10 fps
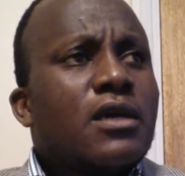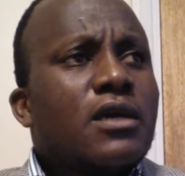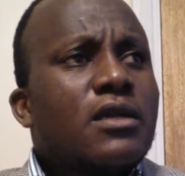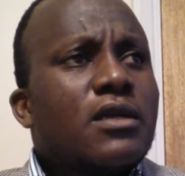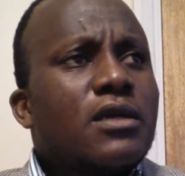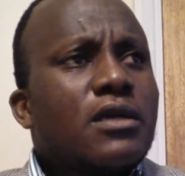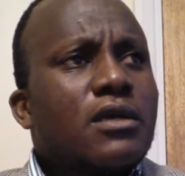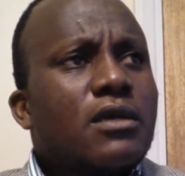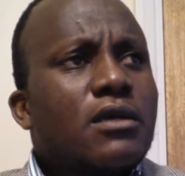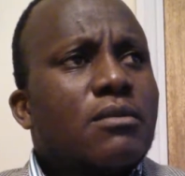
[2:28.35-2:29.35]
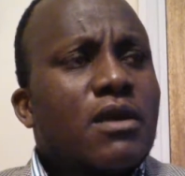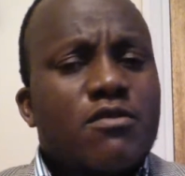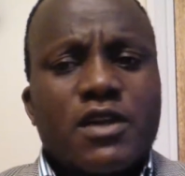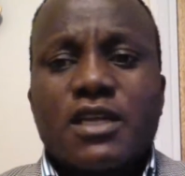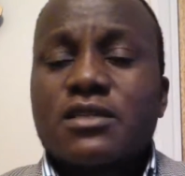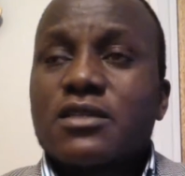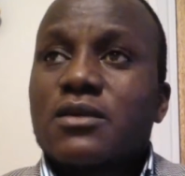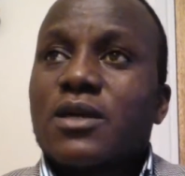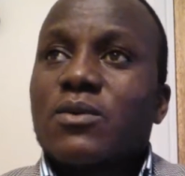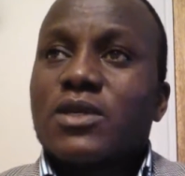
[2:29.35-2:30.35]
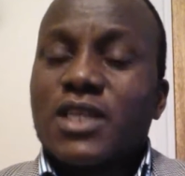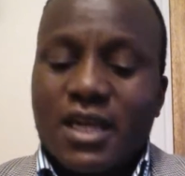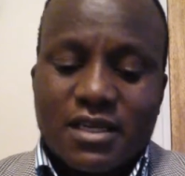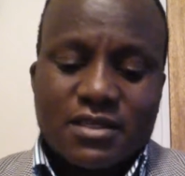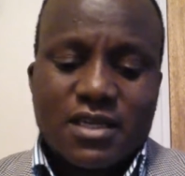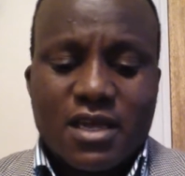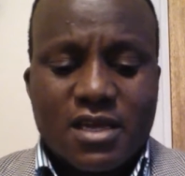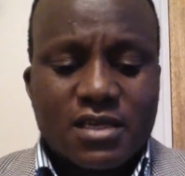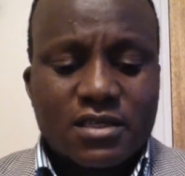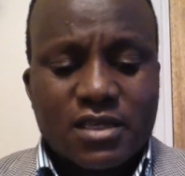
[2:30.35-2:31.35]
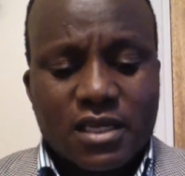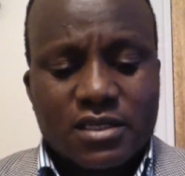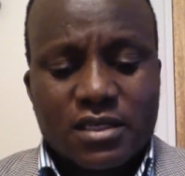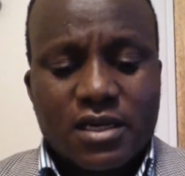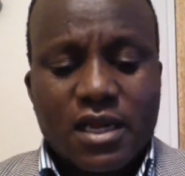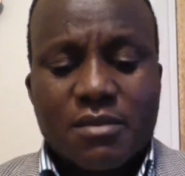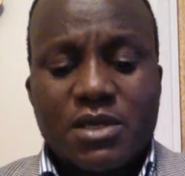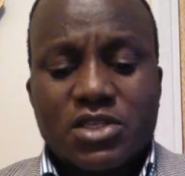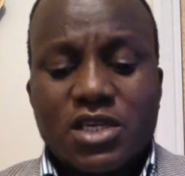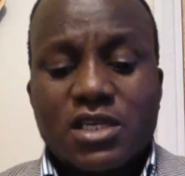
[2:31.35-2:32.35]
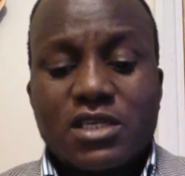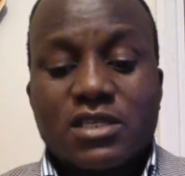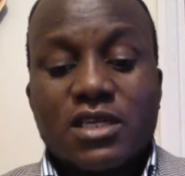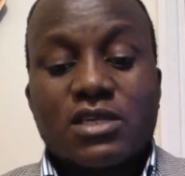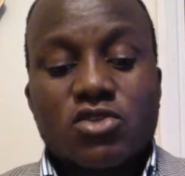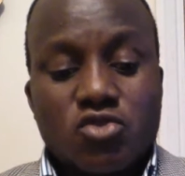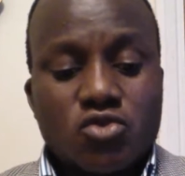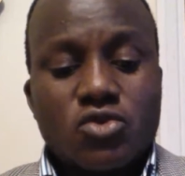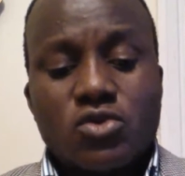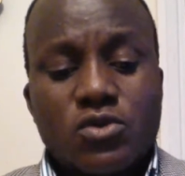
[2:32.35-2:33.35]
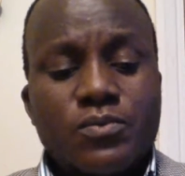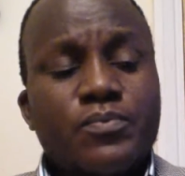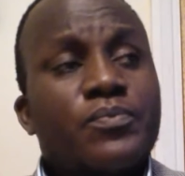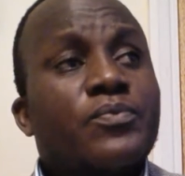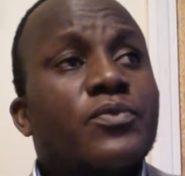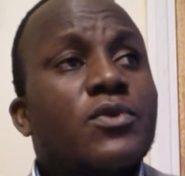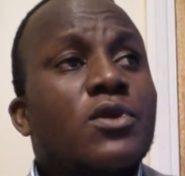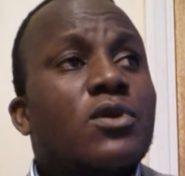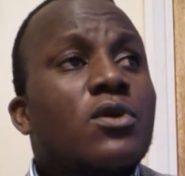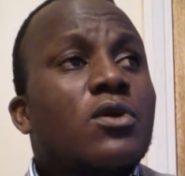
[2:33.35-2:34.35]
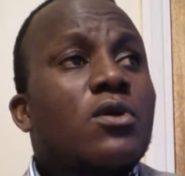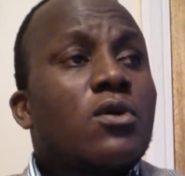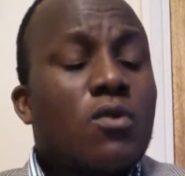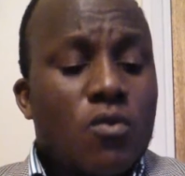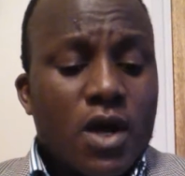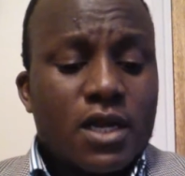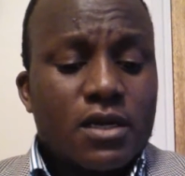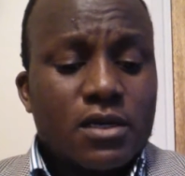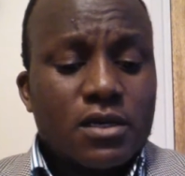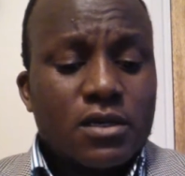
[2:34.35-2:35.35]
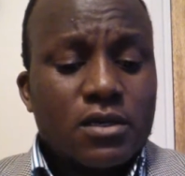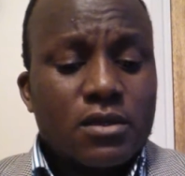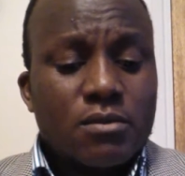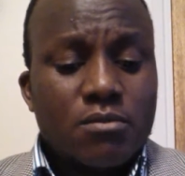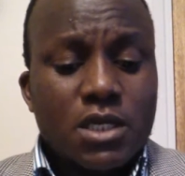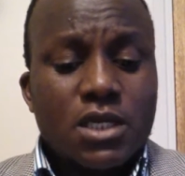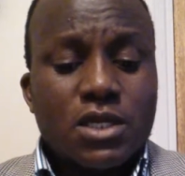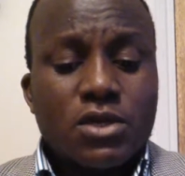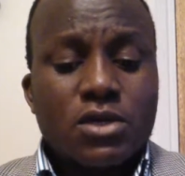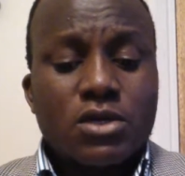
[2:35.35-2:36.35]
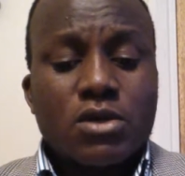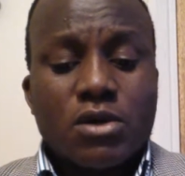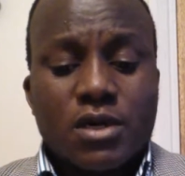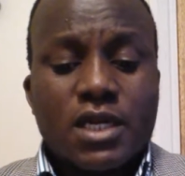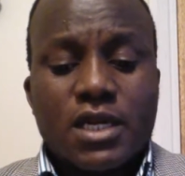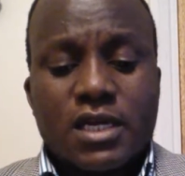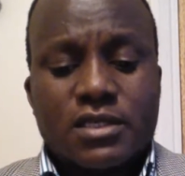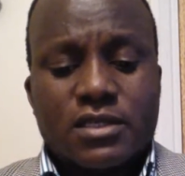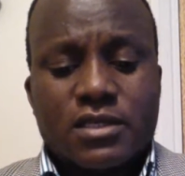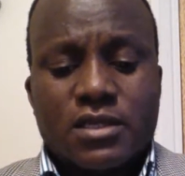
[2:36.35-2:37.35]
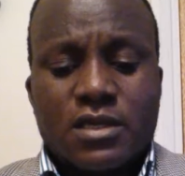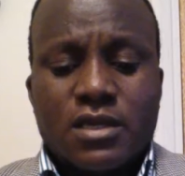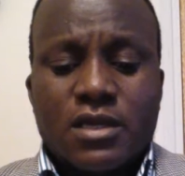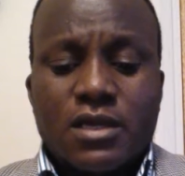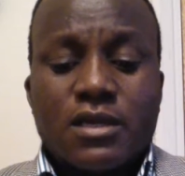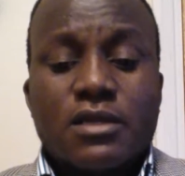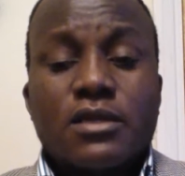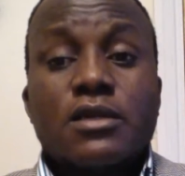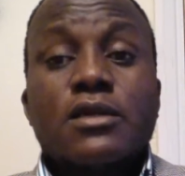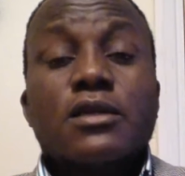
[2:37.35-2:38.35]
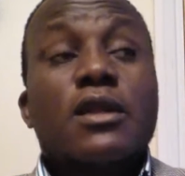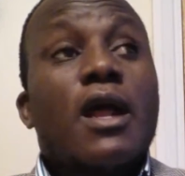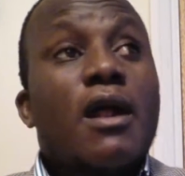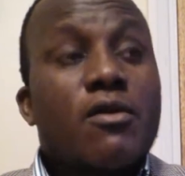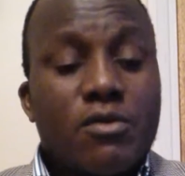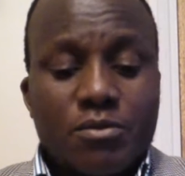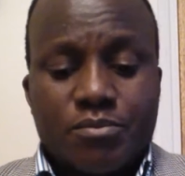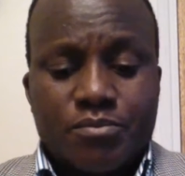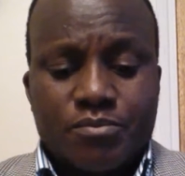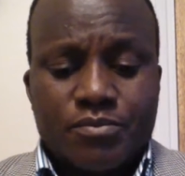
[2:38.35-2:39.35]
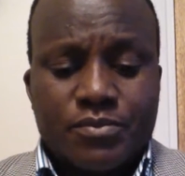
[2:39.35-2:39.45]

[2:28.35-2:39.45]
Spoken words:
And my friends, what I can say is that climate change is a true 1 million gorillas in a room,